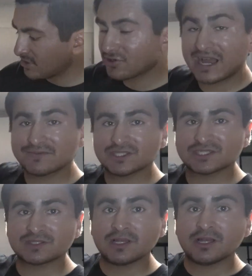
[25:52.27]
and you have
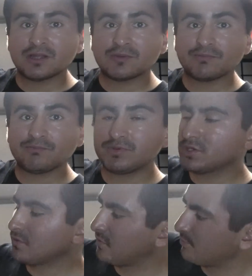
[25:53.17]
this
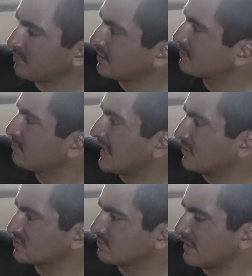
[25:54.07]
beautiful pink
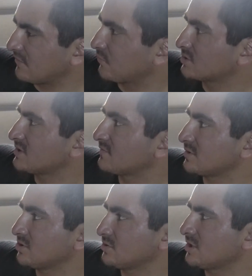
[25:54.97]
blouse by 14th
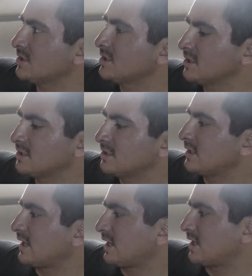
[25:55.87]
and Union.
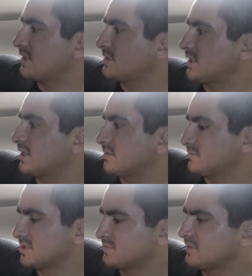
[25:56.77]

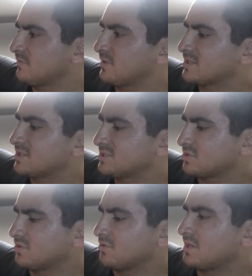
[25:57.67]
And it's really wrinkly,
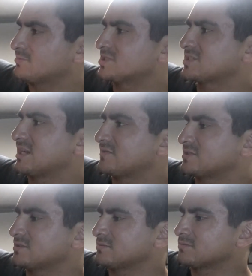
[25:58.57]
so I'm just going to have
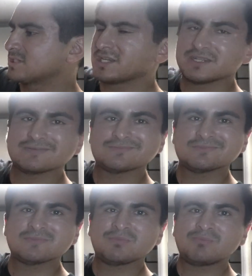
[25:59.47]
to kind of
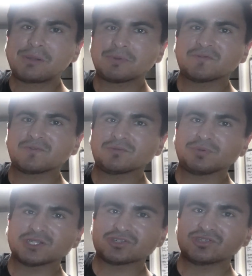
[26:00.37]
prep it for
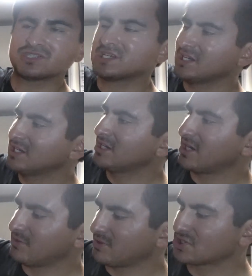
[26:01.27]
pictures
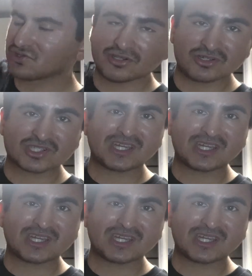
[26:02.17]
and make sure it looks